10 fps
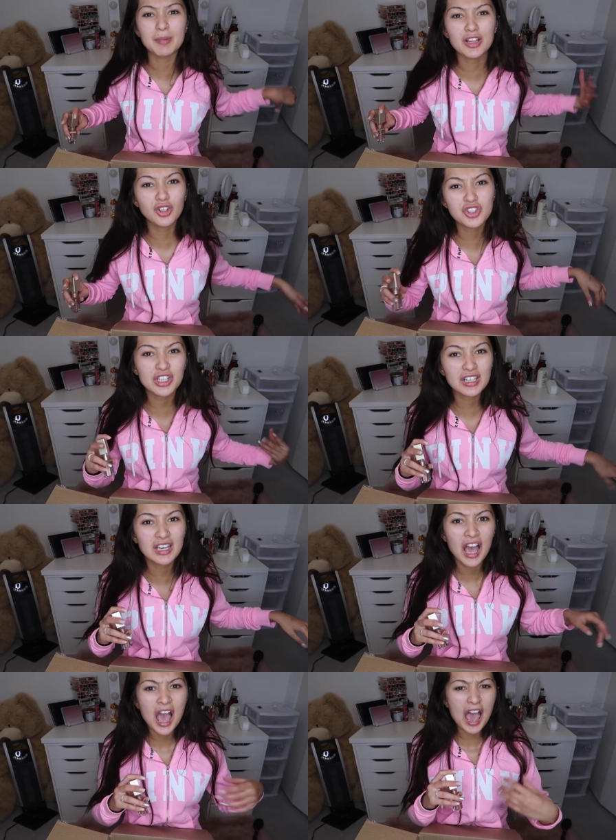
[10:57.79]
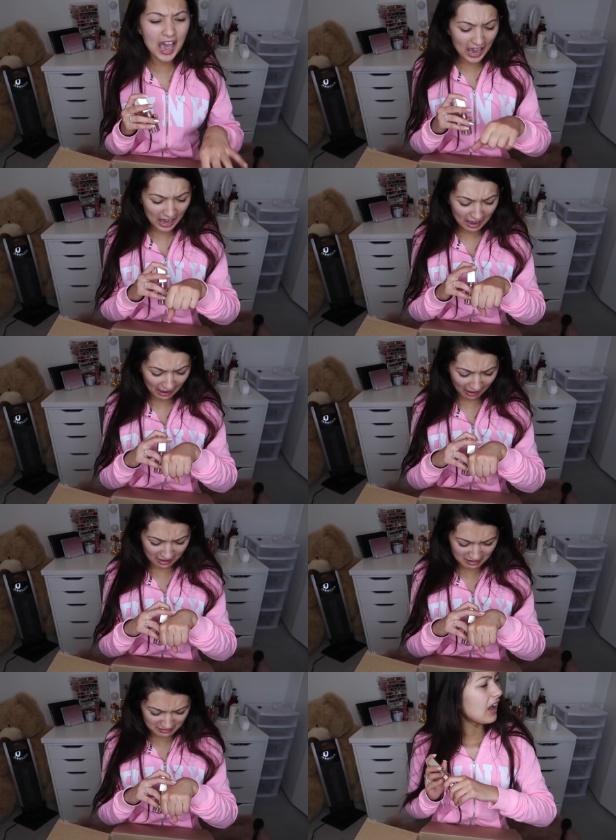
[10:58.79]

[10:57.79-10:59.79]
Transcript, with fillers: Am I allergic? Ah!